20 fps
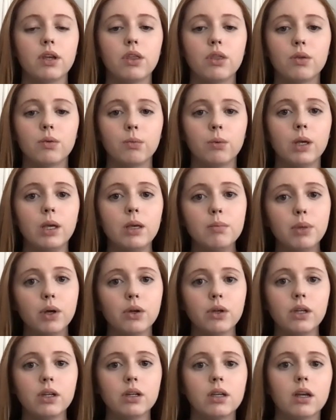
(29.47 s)
3
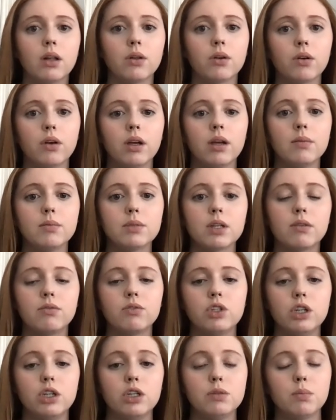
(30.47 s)
billion kilograms of
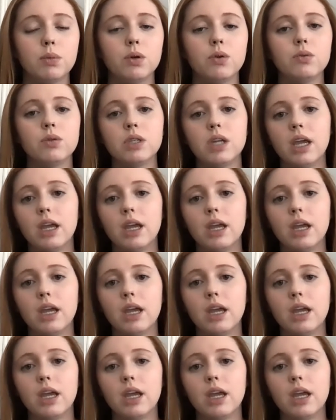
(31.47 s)
cheese produced